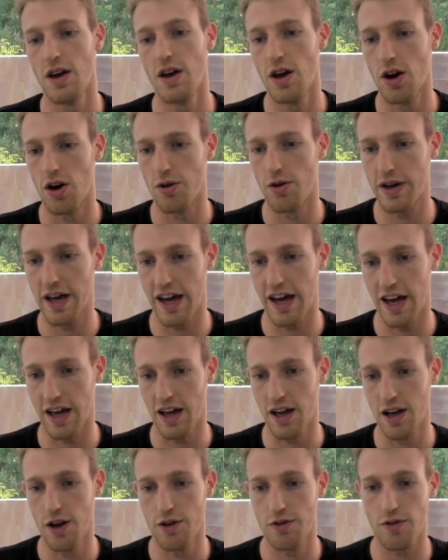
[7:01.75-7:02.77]

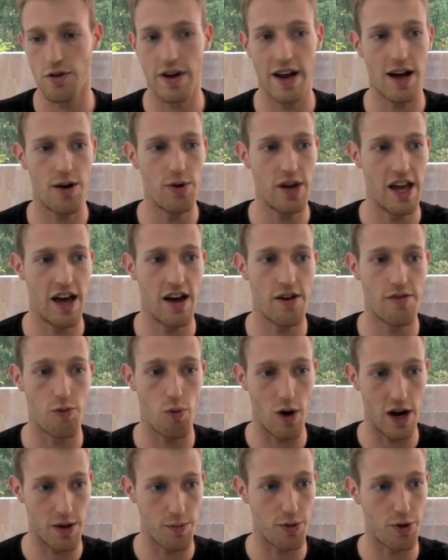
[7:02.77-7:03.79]
Okay, so now we have
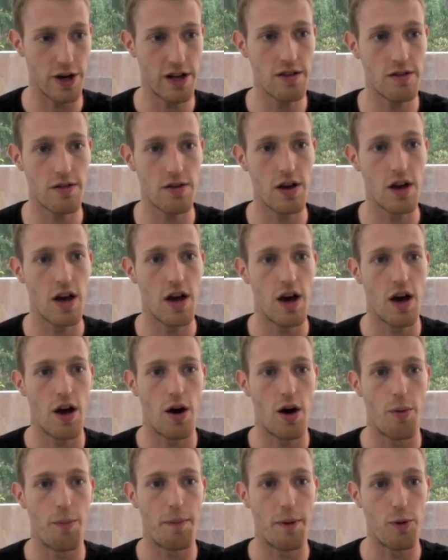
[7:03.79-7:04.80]
1 point,
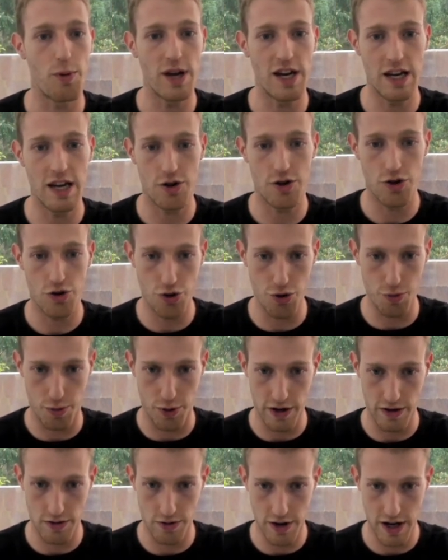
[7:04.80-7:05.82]
but we need 2
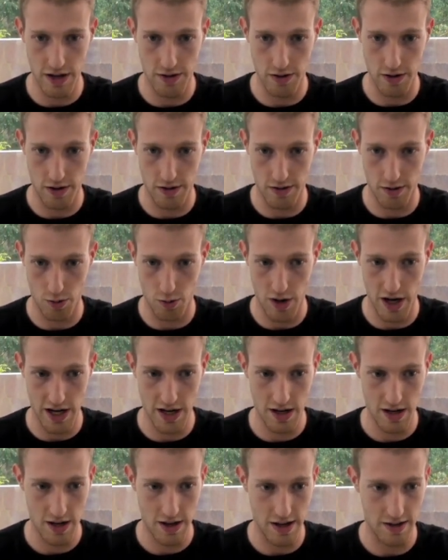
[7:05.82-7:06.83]
points, right? So that's the
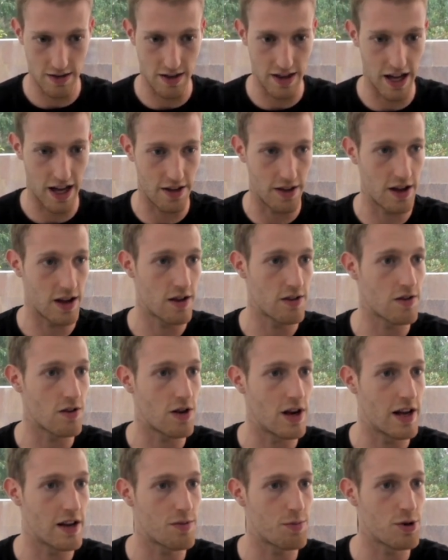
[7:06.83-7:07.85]
one, that's the other. So
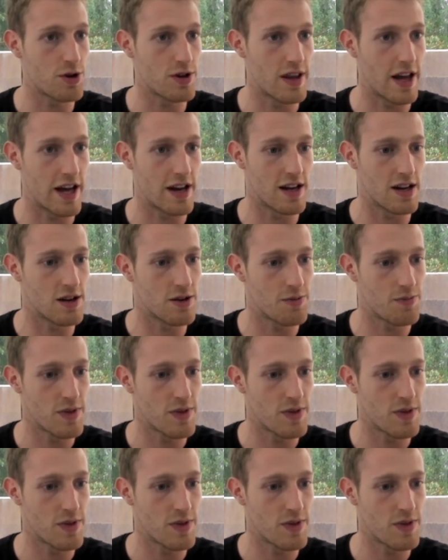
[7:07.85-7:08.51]
let's put that in.